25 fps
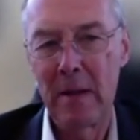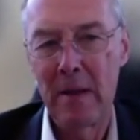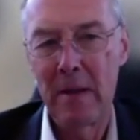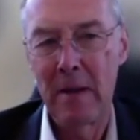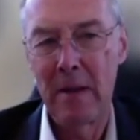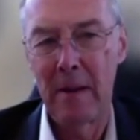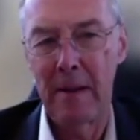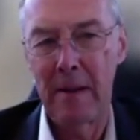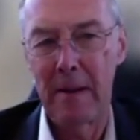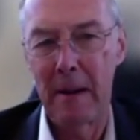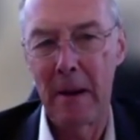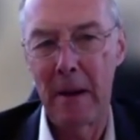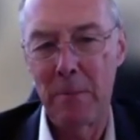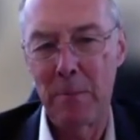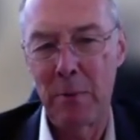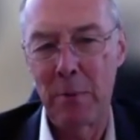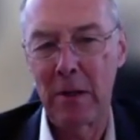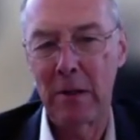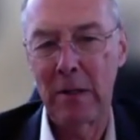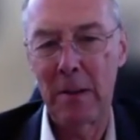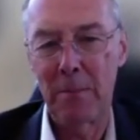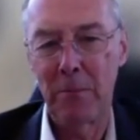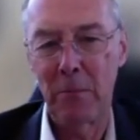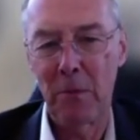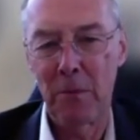I
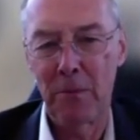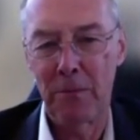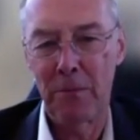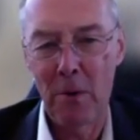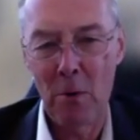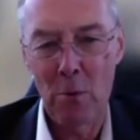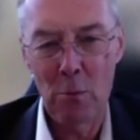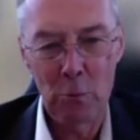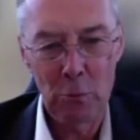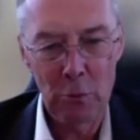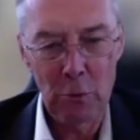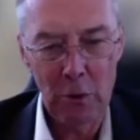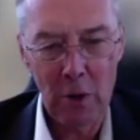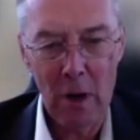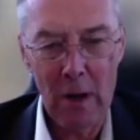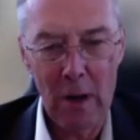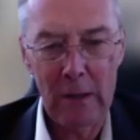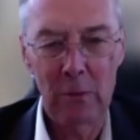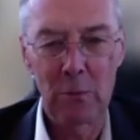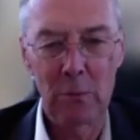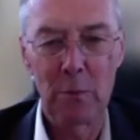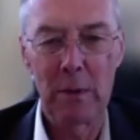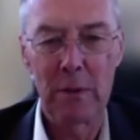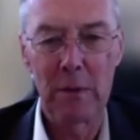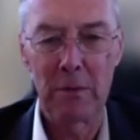picked up the phone,
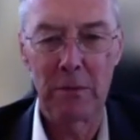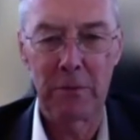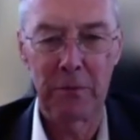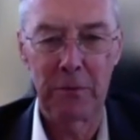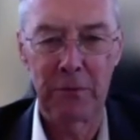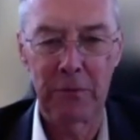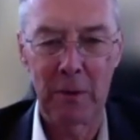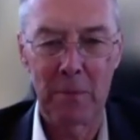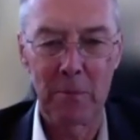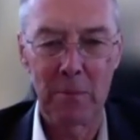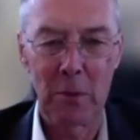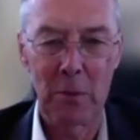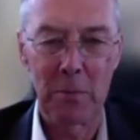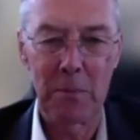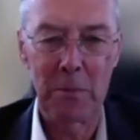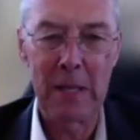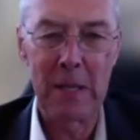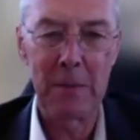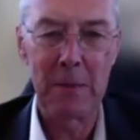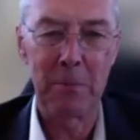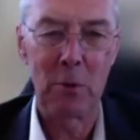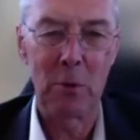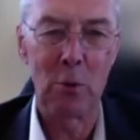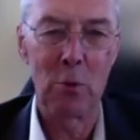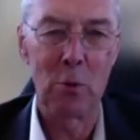talked with some of the
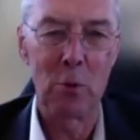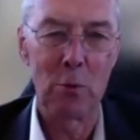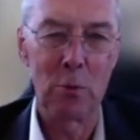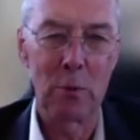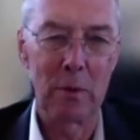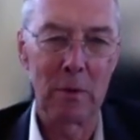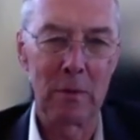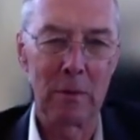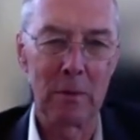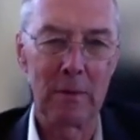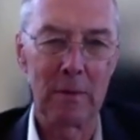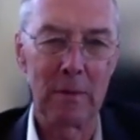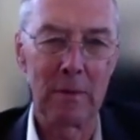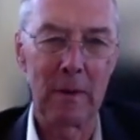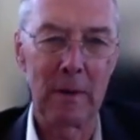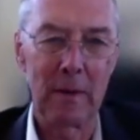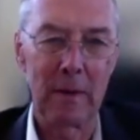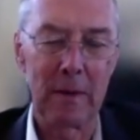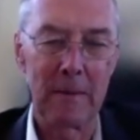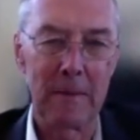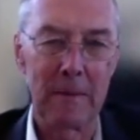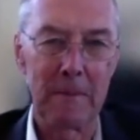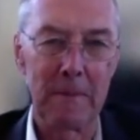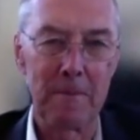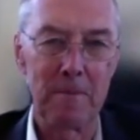people who were
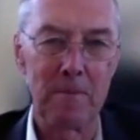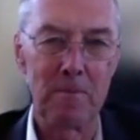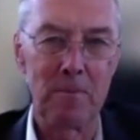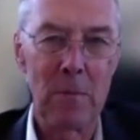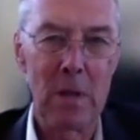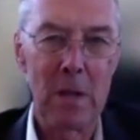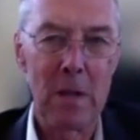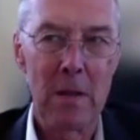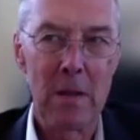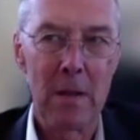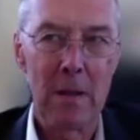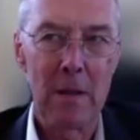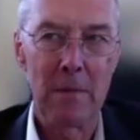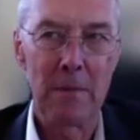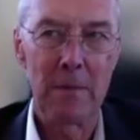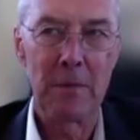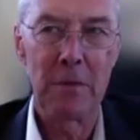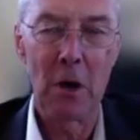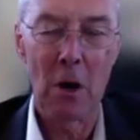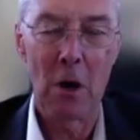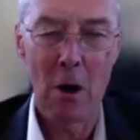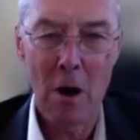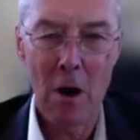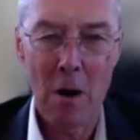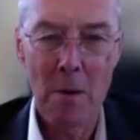the
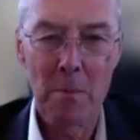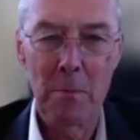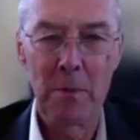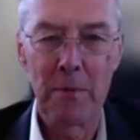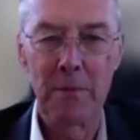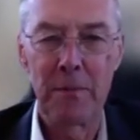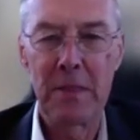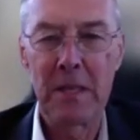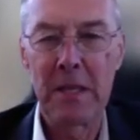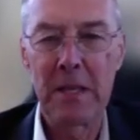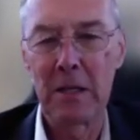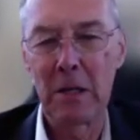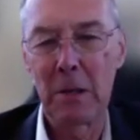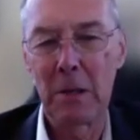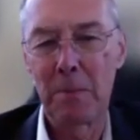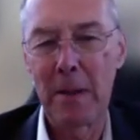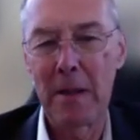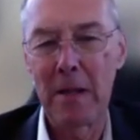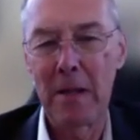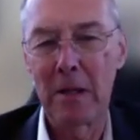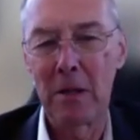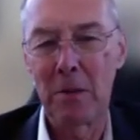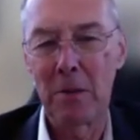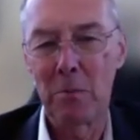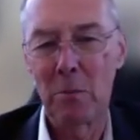hub of the
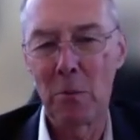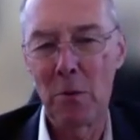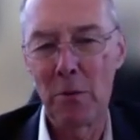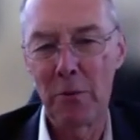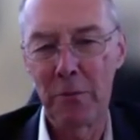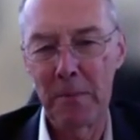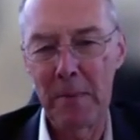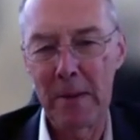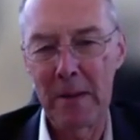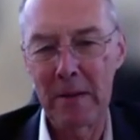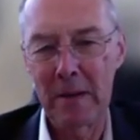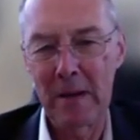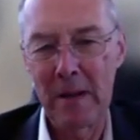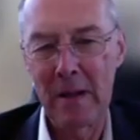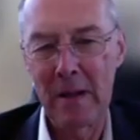independent movement,